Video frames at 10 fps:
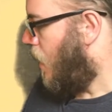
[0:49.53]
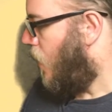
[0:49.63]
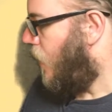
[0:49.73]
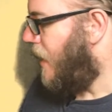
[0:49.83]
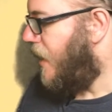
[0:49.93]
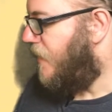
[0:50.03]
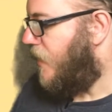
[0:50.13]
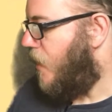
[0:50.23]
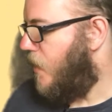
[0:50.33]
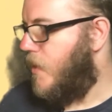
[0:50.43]
We need
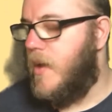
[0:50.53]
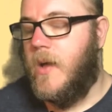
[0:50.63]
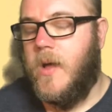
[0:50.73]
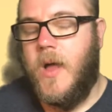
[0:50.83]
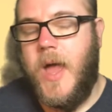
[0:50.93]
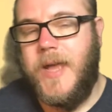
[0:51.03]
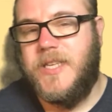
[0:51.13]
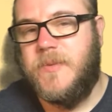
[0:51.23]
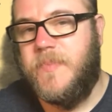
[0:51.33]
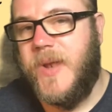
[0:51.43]
to
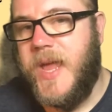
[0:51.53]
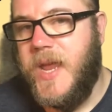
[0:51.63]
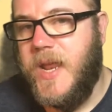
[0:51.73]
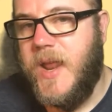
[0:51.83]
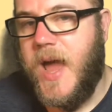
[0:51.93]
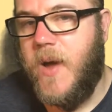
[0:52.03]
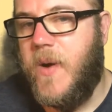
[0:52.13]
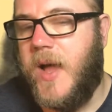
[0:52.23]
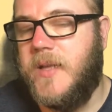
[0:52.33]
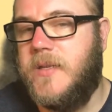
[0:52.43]
explain how
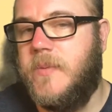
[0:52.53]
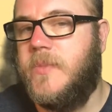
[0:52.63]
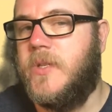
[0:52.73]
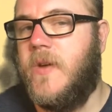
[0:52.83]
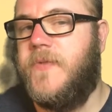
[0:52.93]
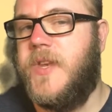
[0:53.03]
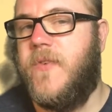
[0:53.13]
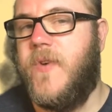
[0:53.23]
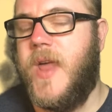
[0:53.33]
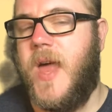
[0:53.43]
atoms of
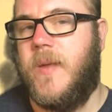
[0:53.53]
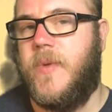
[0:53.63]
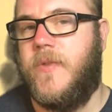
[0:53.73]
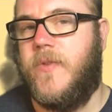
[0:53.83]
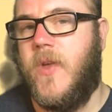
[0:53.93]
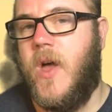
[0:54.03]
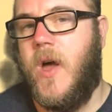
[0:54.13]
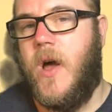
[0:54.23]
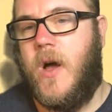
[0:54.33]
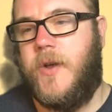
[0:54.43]
different elements
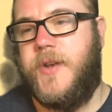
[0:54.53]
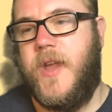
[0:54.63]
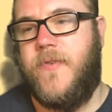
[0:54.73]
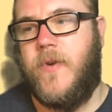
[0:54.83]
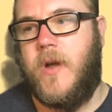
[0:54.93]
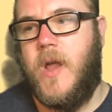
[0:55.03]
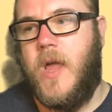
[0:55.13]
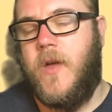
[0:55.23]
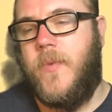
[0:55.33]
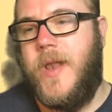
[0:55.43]
are different.
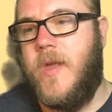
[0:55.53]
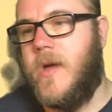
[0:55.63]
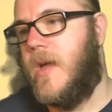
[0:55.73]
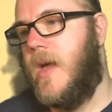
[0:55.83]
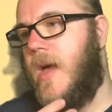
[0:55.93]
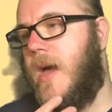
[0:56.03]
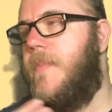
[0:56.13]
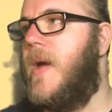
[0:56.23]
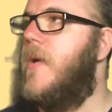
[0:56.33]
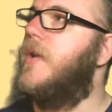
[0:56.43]
If we look at a
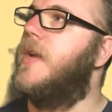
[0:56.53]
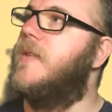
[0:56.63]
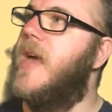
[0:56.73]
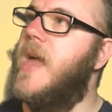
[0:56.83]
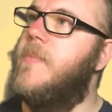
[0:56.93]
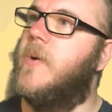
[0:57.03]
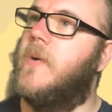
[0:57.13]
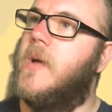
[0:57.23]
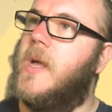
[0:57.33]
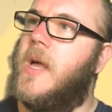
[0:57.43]
periodic
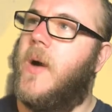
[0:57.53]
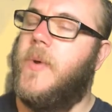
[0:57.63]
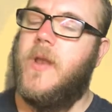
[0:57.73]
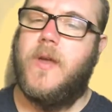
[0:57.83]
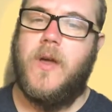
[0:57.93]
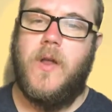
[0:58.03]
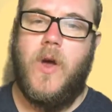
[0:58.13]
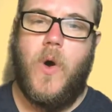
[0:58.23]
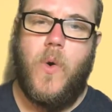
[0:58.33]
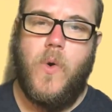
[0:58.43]
table and we look at
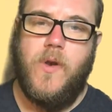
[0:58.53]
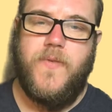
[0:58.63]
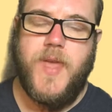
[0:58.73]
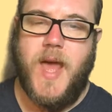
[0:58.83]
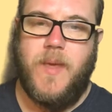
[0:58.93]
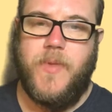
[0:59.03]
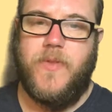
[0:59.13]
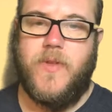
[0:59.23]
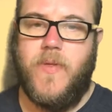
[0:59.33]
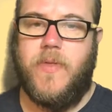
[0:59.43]
all of the
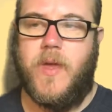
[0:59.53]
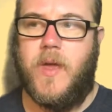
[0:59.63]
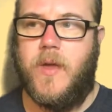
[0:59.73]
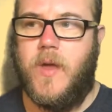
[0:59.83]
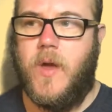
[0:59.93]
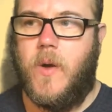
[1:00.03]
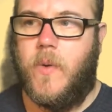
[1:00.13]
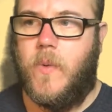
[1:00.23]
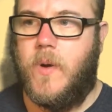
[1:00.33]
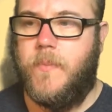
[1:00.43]
elements on there,
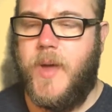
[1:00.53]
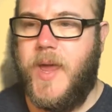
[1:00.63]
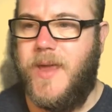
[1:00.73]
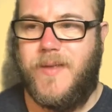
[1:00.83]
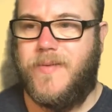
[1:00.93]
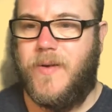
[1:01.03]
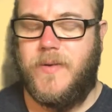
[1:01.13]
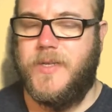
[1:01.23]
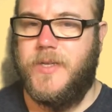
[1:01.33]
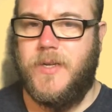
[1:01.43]
what makes
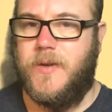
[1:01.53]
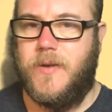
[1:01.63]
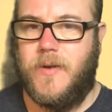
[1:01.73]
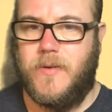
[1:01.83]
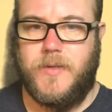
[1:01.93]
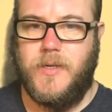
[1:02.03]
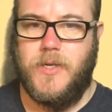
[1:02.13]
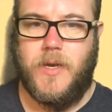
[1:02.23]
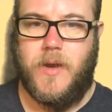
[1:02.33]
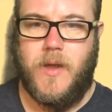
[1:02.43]
oxygen
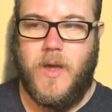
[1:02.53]
oxygen?